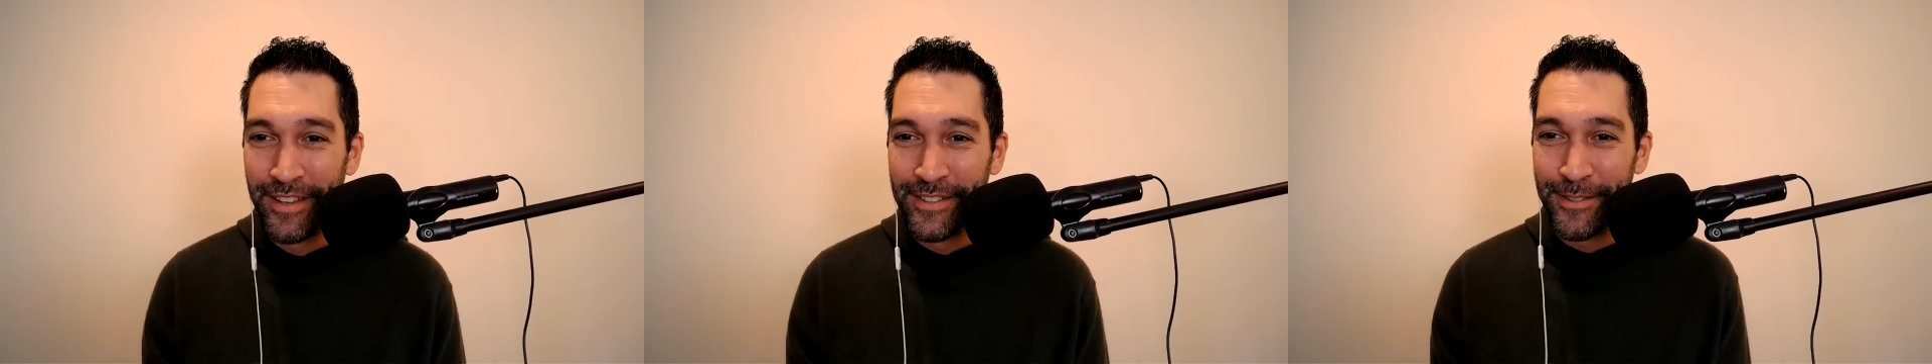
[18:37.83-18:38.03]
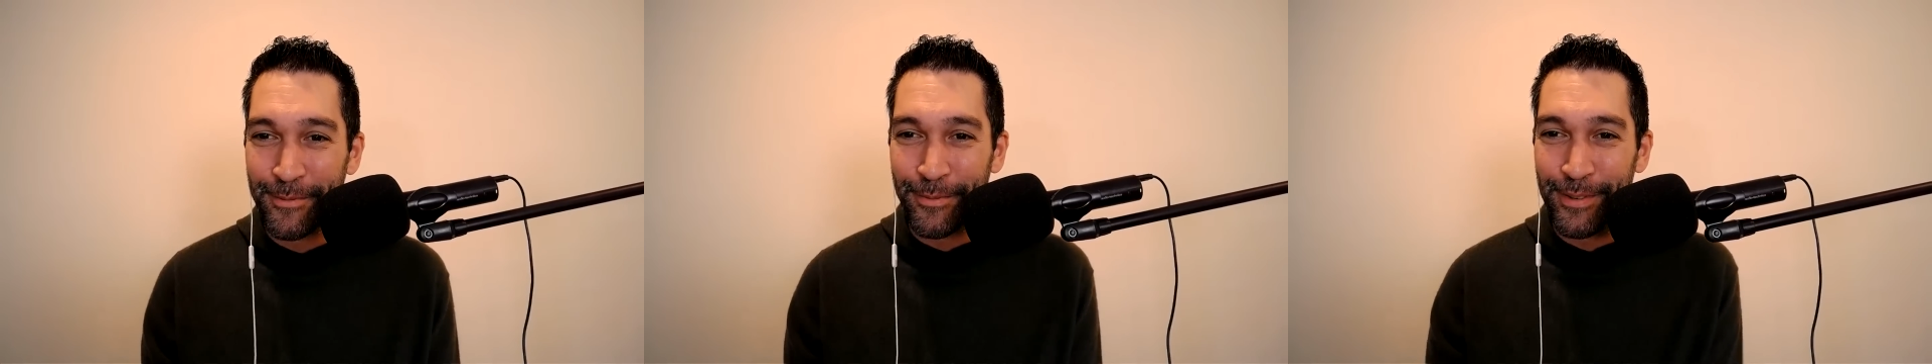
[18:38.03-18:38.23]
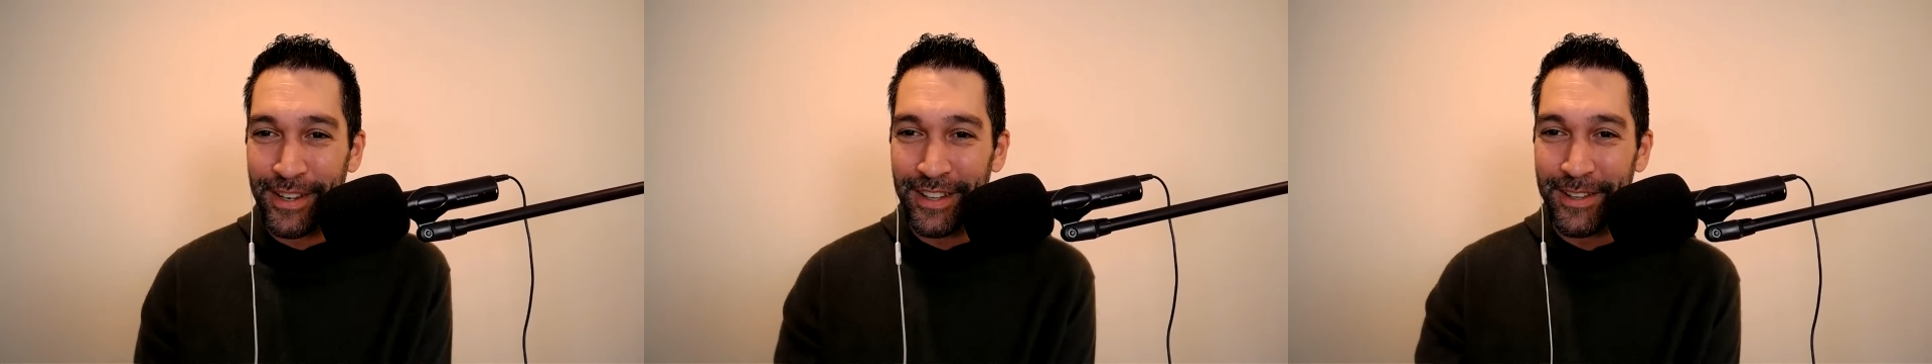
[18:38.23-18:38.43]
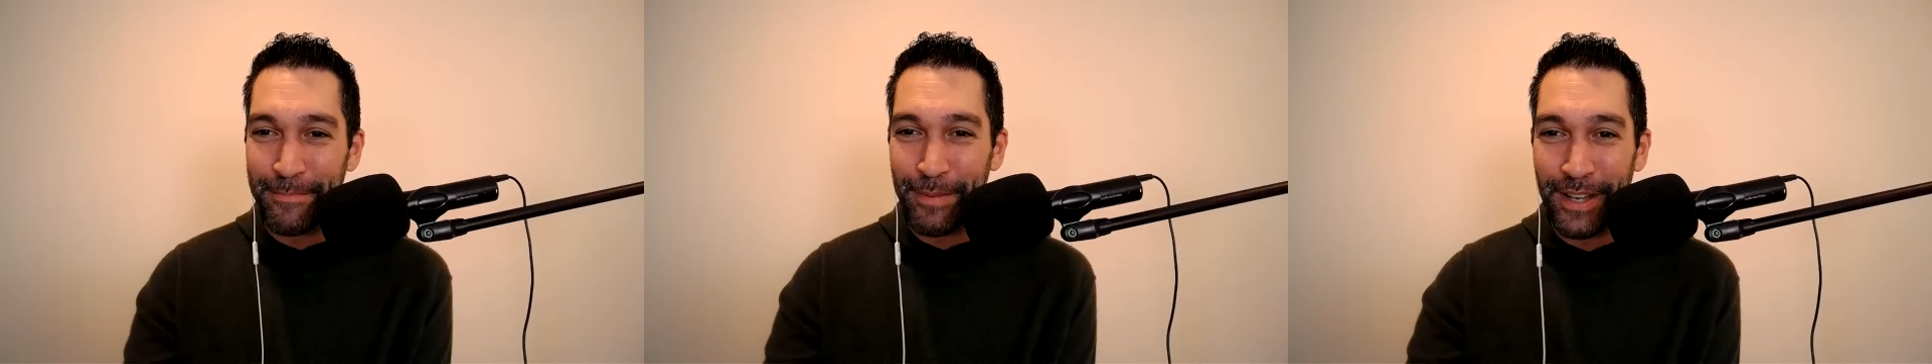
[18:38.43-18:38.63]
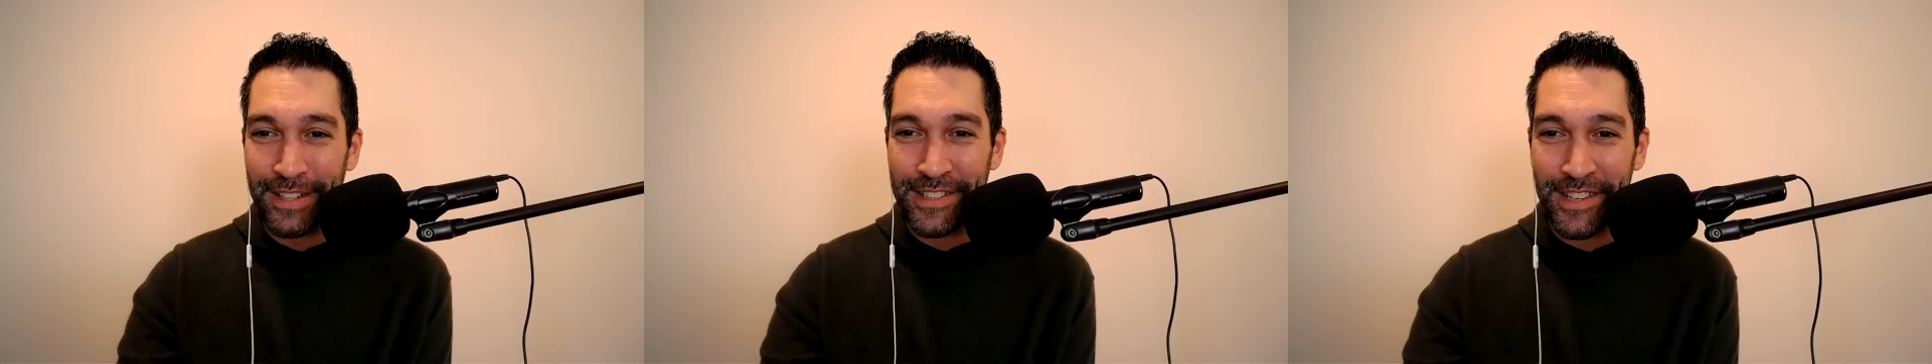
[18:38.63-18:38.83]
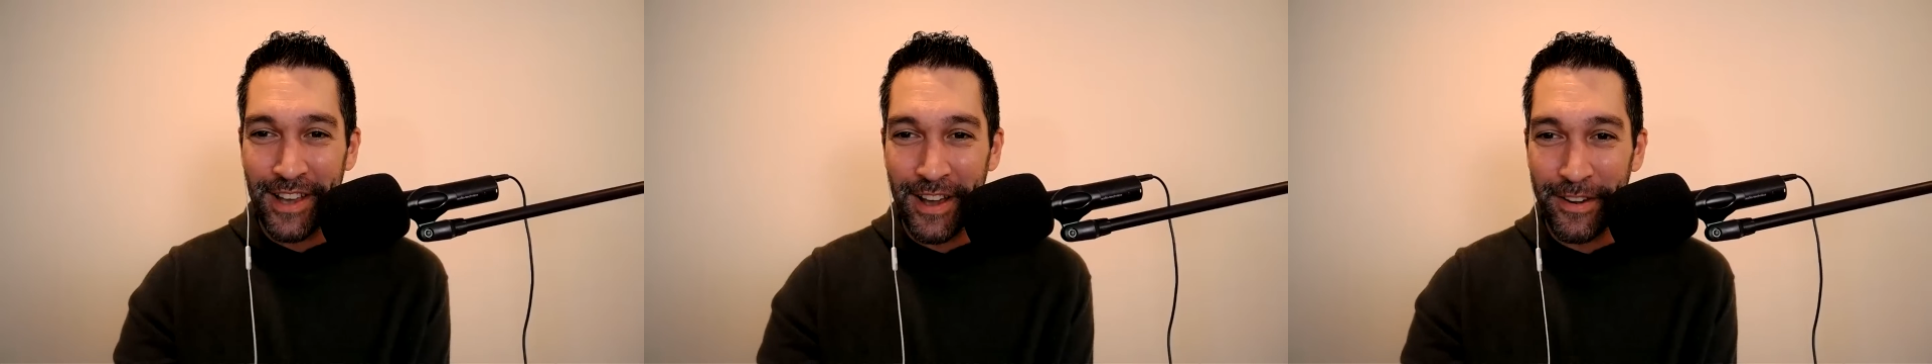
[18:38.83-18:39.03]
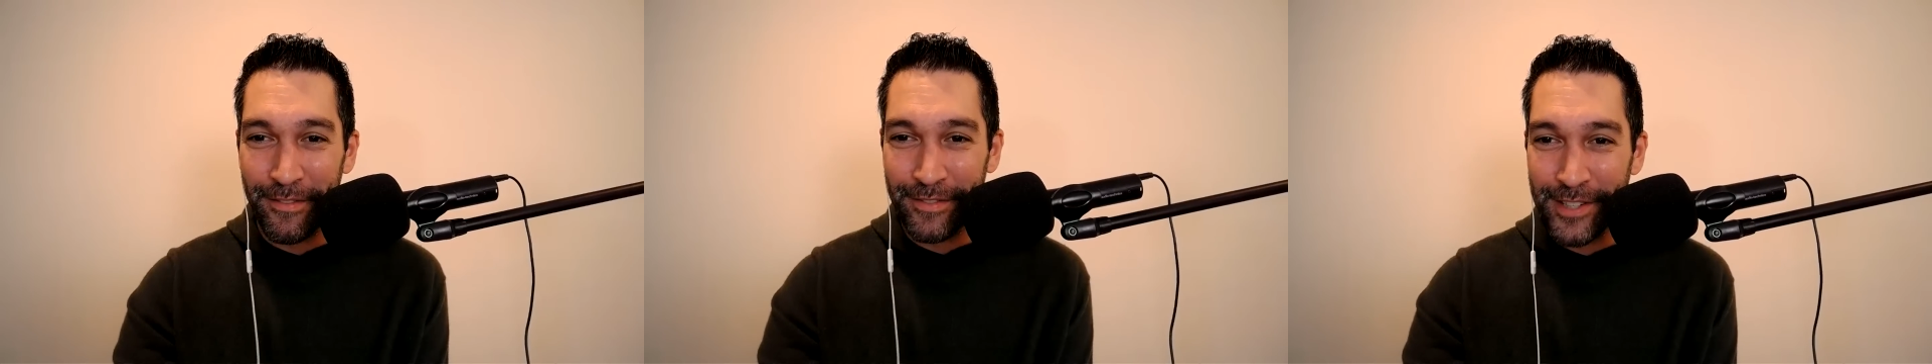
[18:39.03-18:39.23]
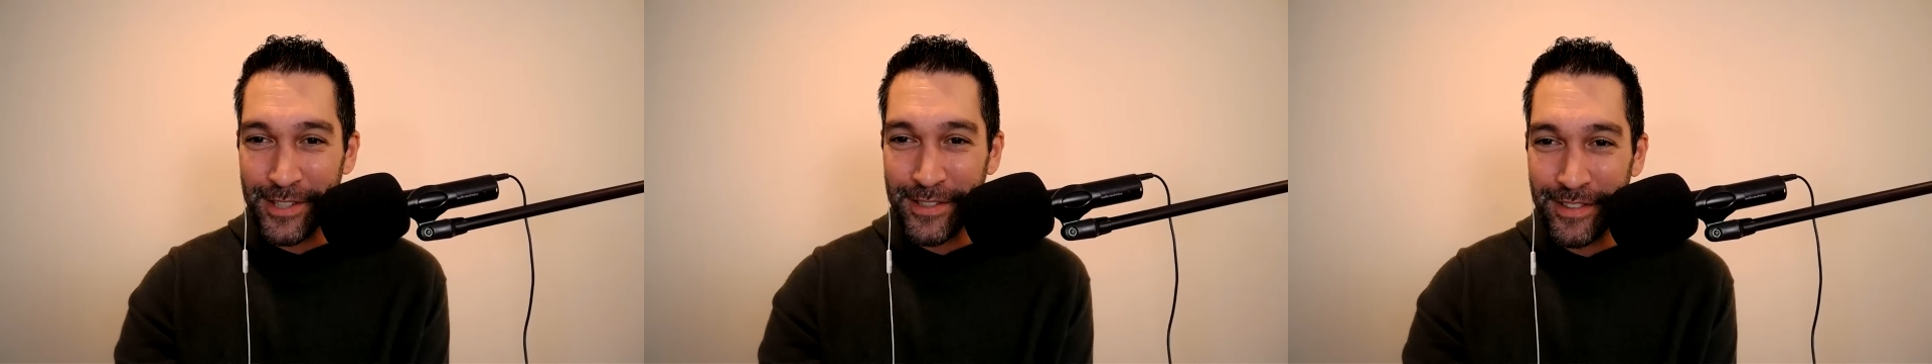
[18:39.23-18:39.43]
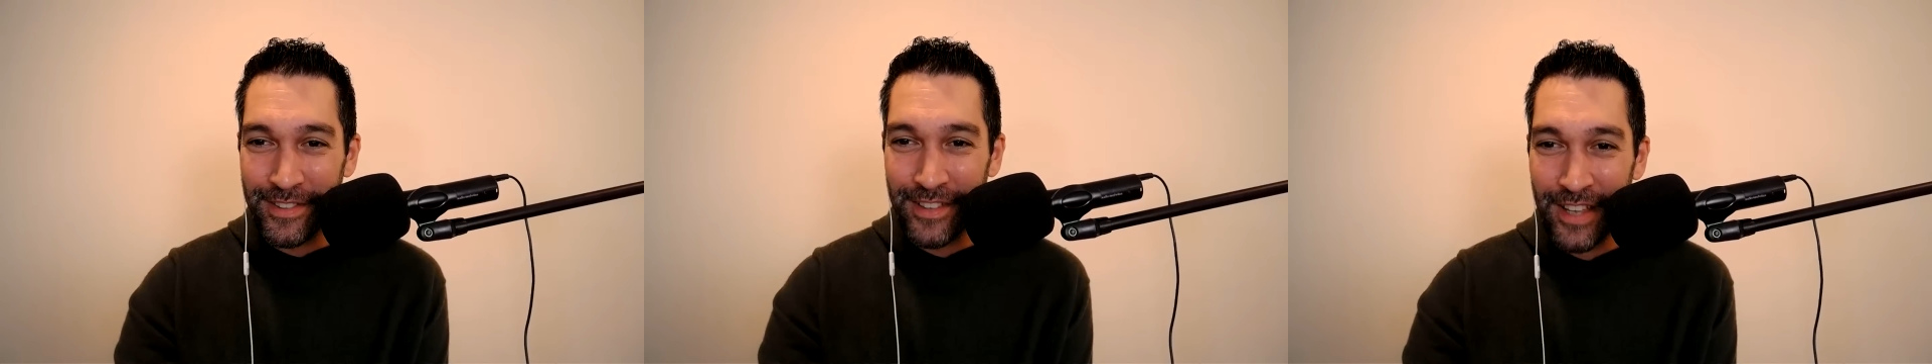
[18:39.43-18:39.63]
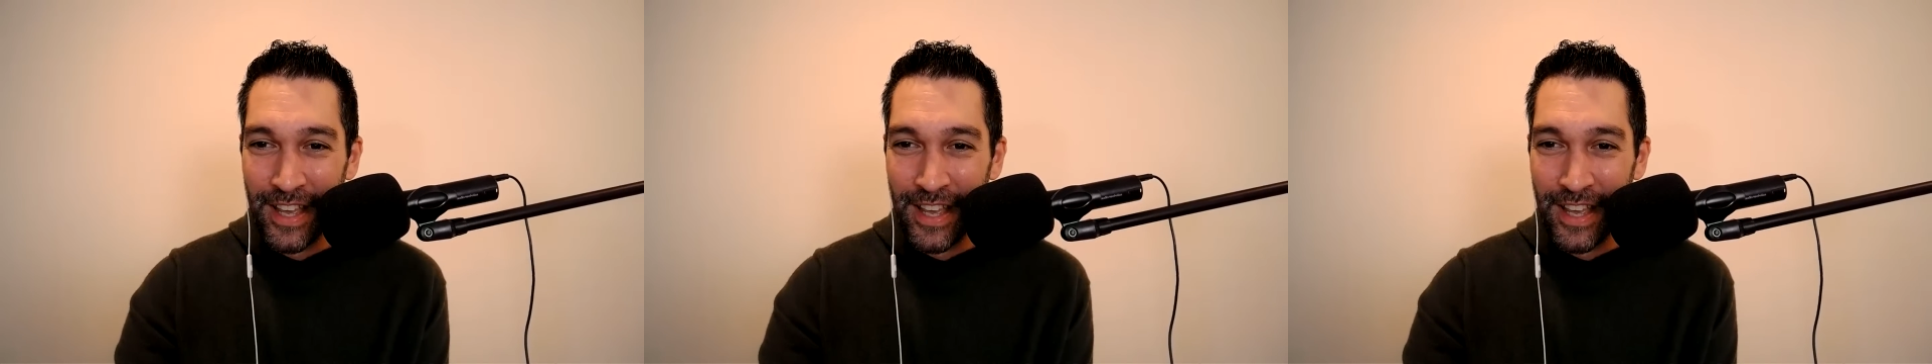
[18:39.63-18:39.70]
It's kind of just